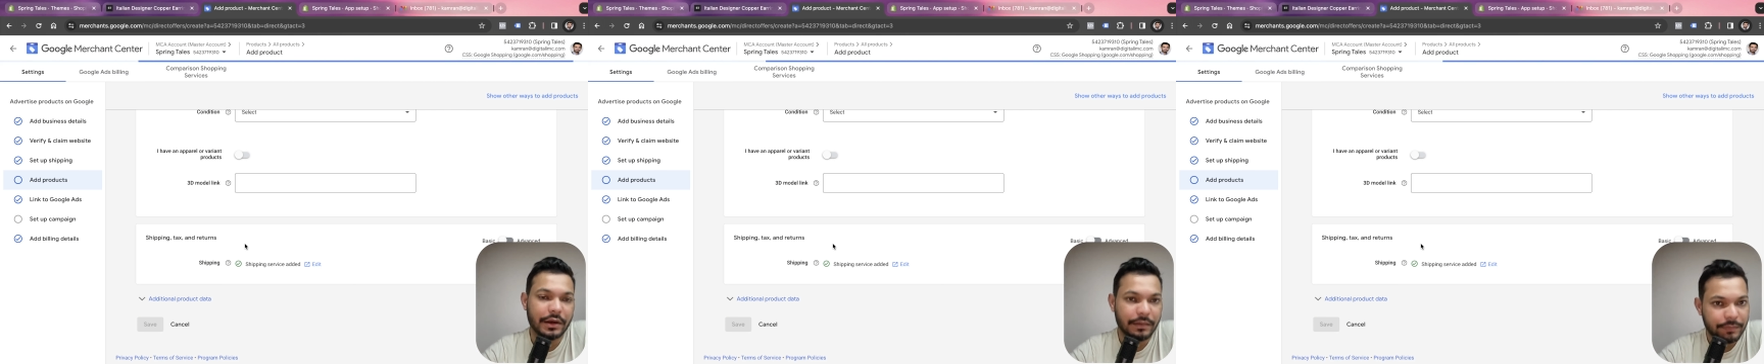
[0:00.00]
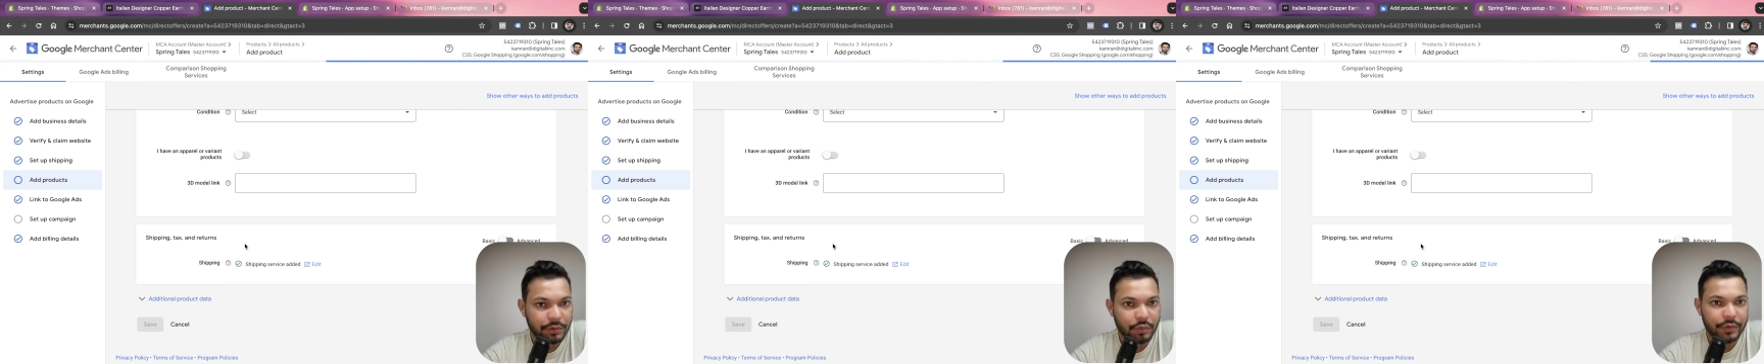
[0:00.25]

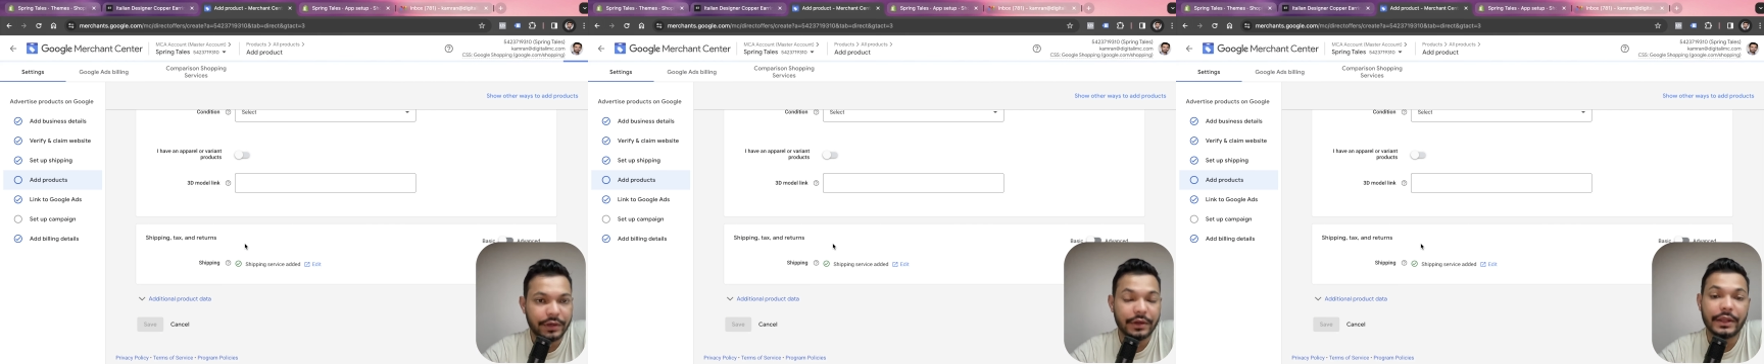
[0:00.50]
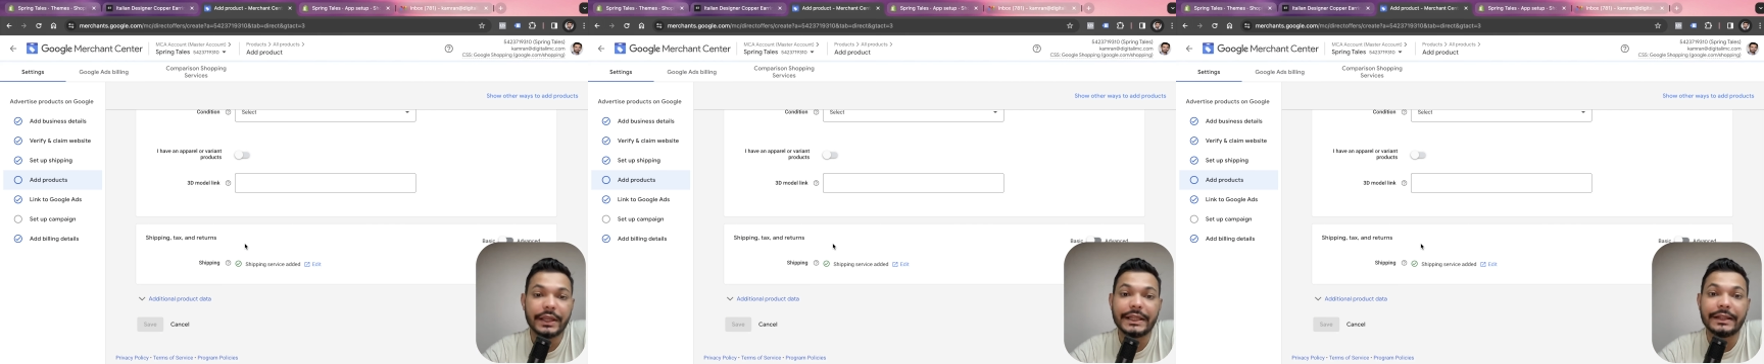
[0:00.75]

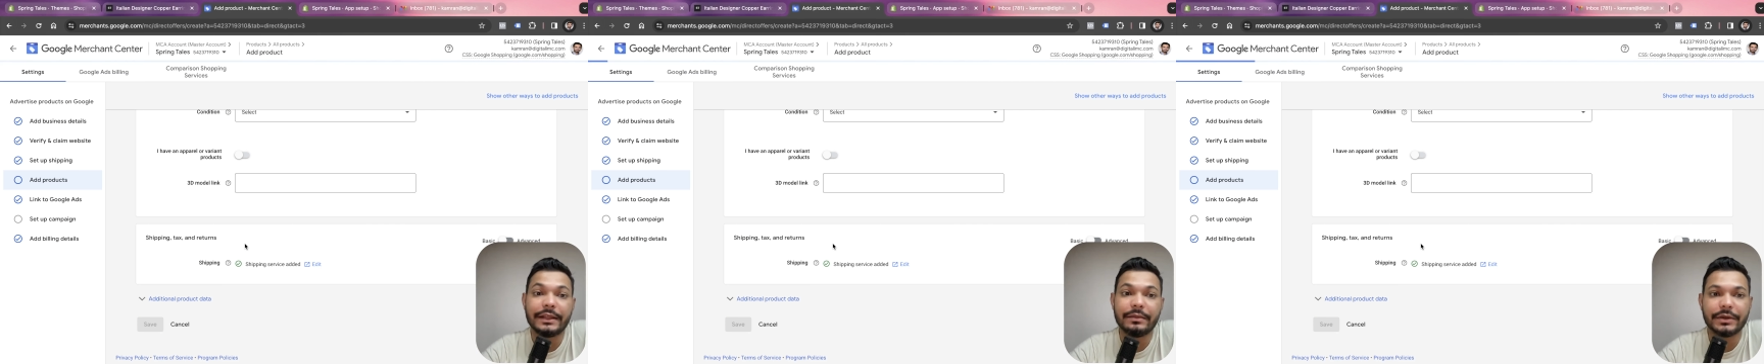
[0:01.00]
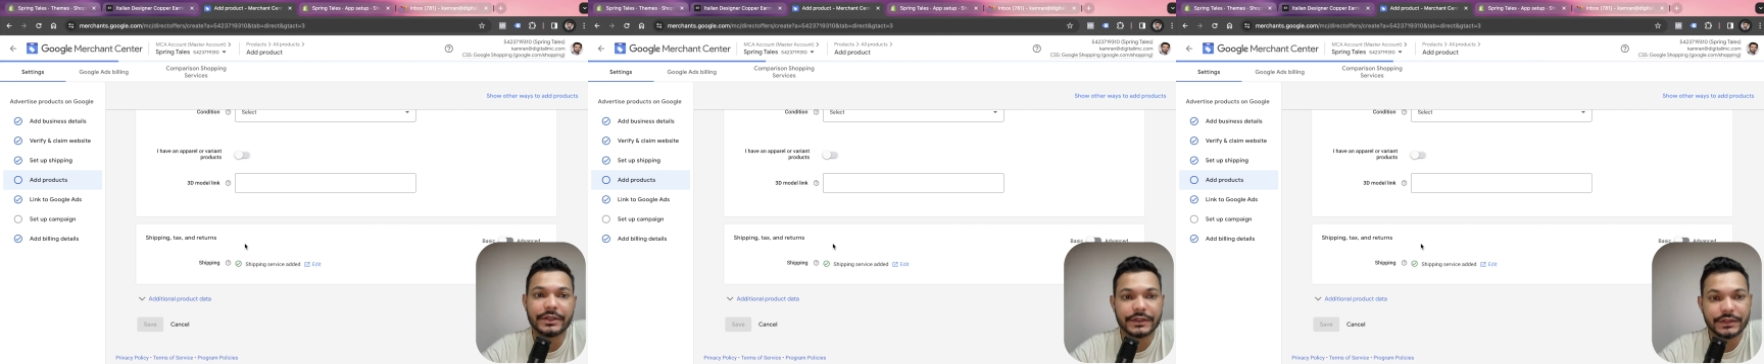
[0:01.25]
uploaded in the
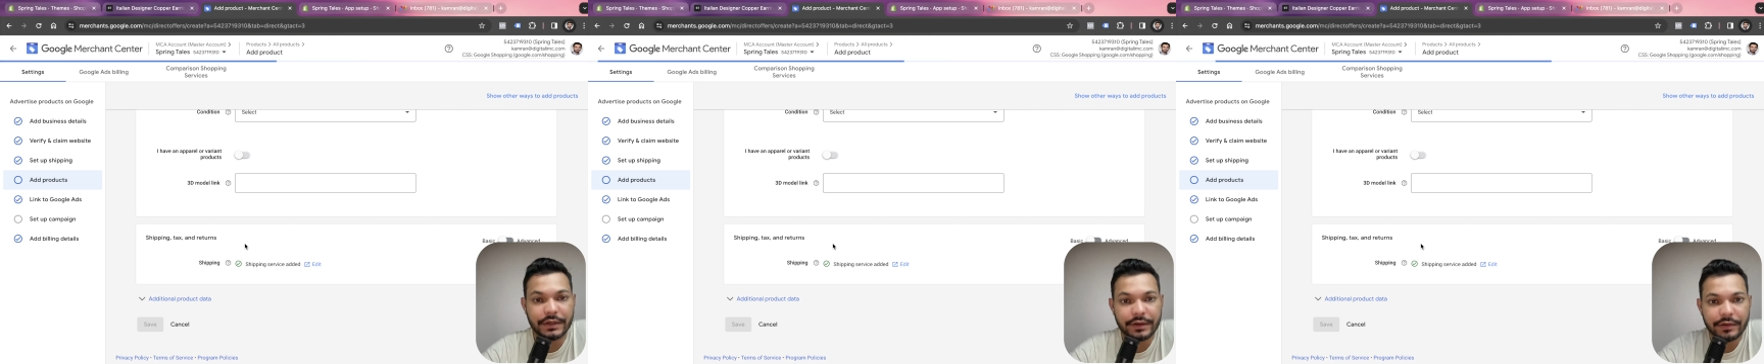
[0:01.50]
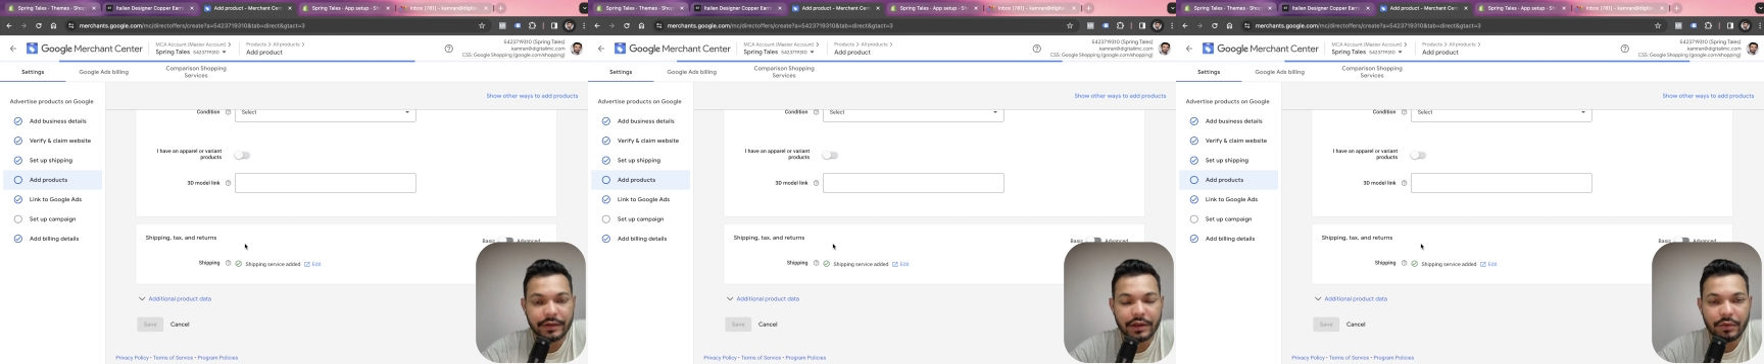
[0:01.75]
Merchant
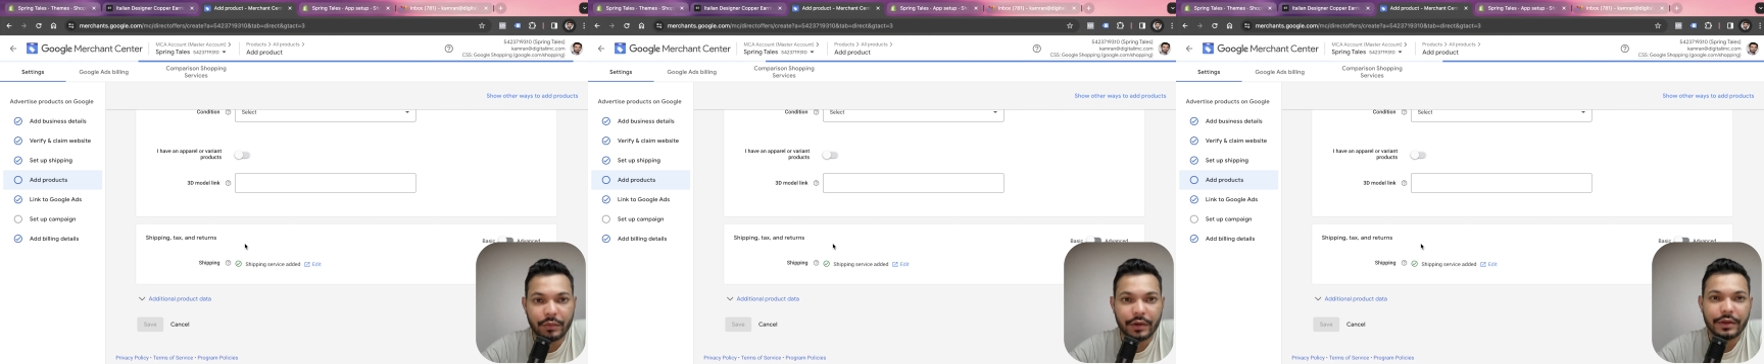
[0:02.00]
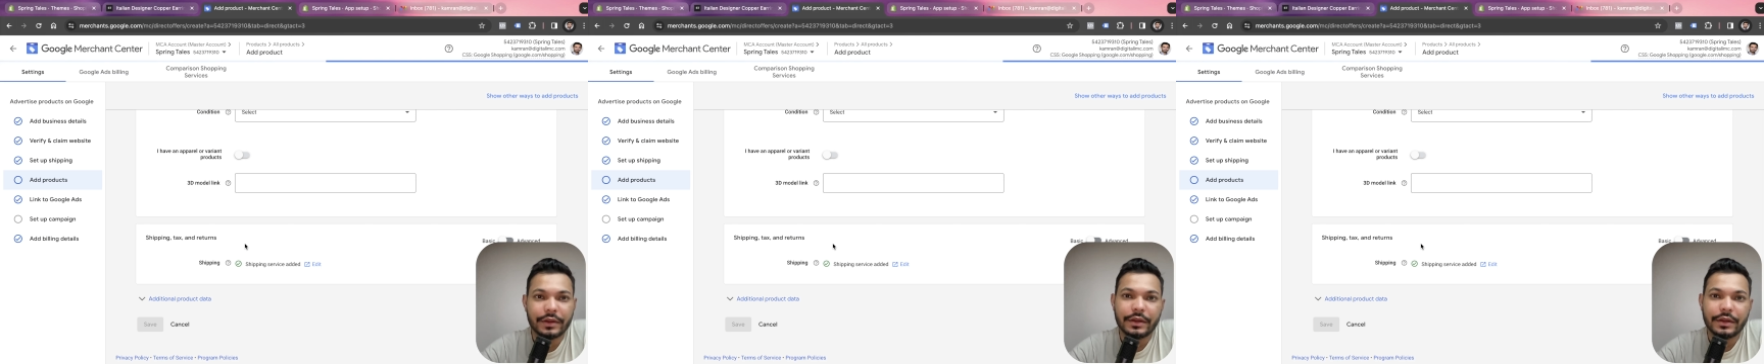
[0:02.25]
Center account.